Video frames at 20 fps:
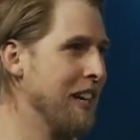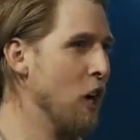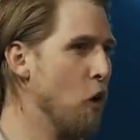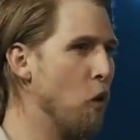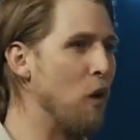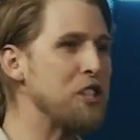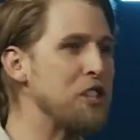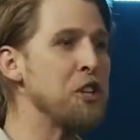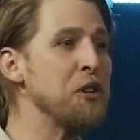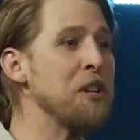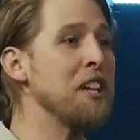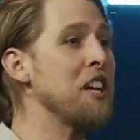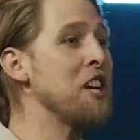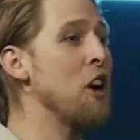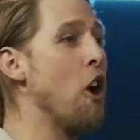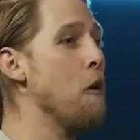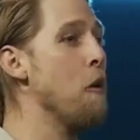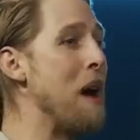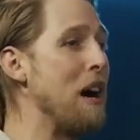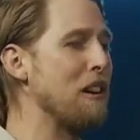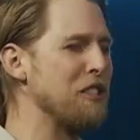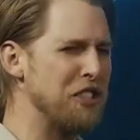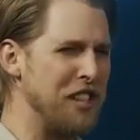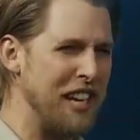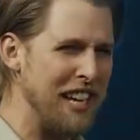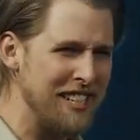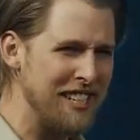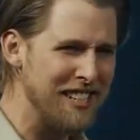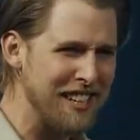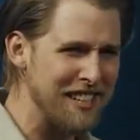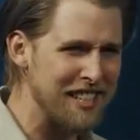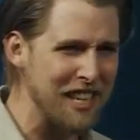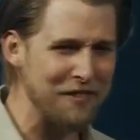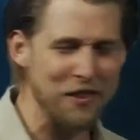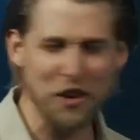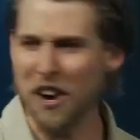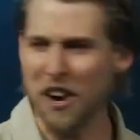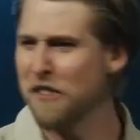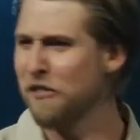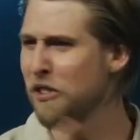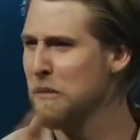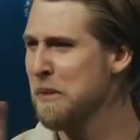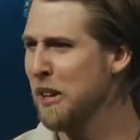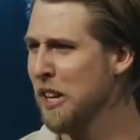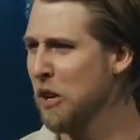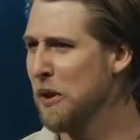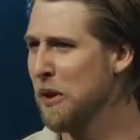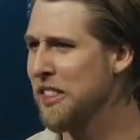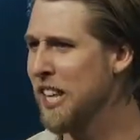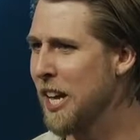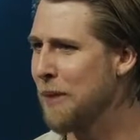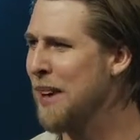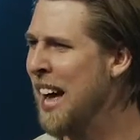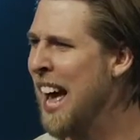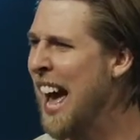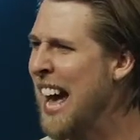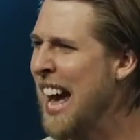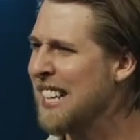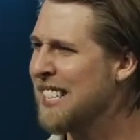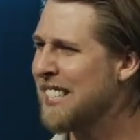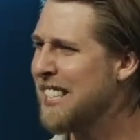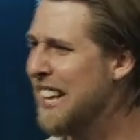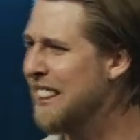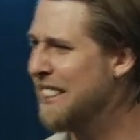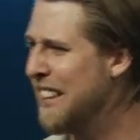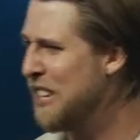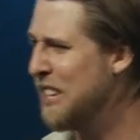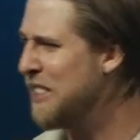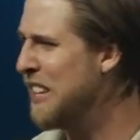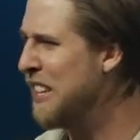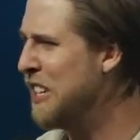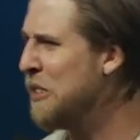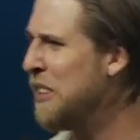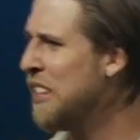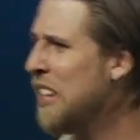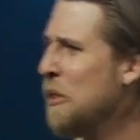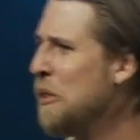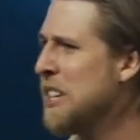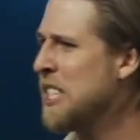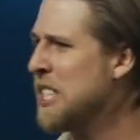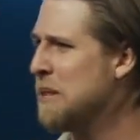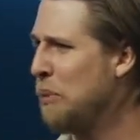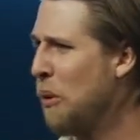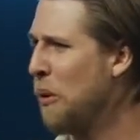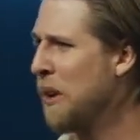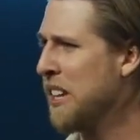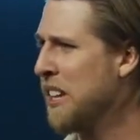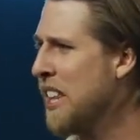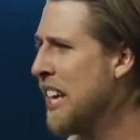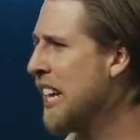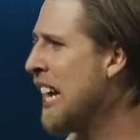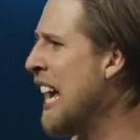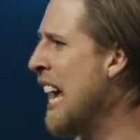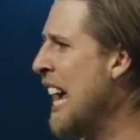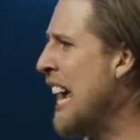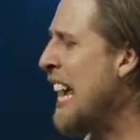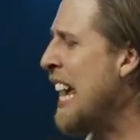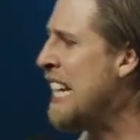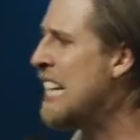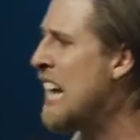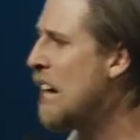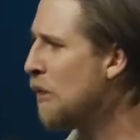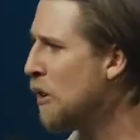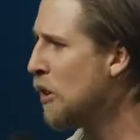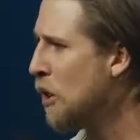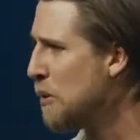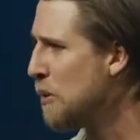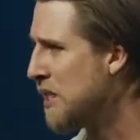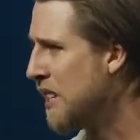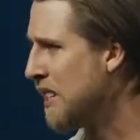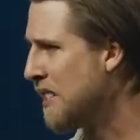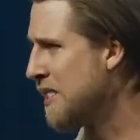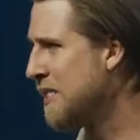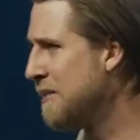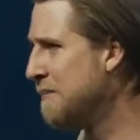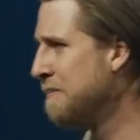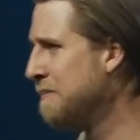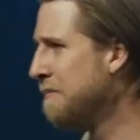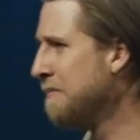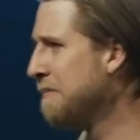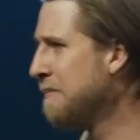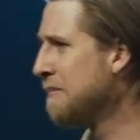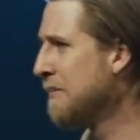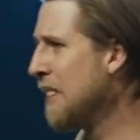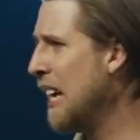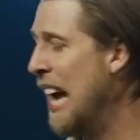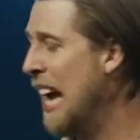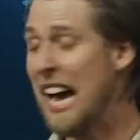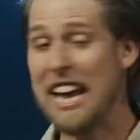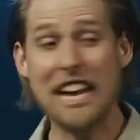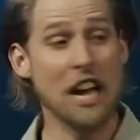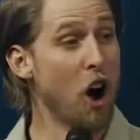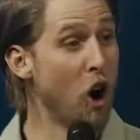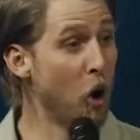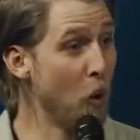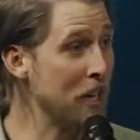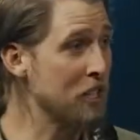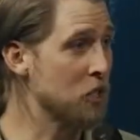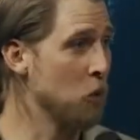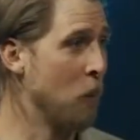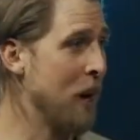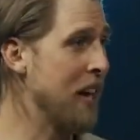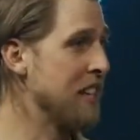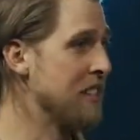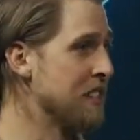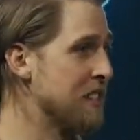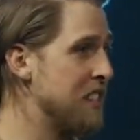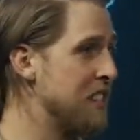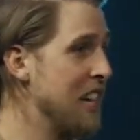What you need to know about Jesus, if you're unfamiliar with him, is that you know this important thing, he never loses. He always wins.